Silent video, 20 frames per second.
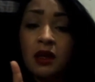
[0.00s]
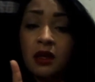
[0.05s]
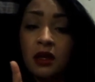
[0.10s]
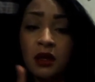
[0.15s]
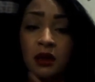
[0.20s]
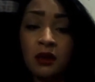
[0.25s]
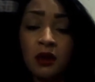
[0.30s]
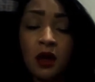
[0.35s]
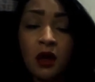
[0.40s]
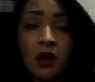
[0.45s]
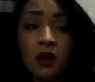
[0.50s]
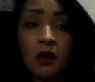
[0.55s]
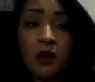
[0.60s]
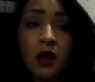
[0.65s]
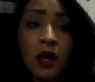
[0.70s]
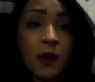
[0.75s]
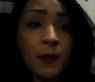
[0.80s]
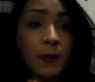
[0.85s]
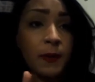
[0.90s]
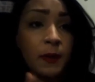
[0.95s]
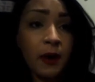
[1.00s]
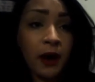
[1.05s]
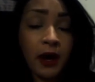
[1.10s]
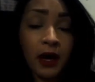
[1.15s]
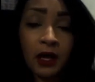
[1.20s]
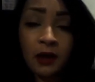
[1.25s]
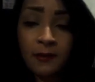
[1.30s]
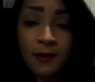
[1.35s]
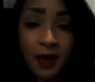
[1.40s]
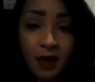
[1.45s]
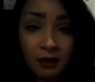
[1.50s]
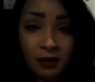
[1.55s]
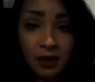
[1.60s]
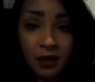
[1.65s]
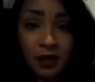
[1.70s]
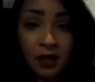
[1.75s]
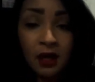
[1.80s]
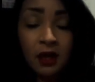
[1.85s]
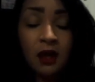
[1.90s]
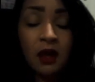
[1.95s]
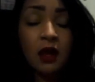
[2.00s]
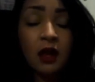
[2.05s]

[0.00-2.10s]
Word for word: You know, pray about it.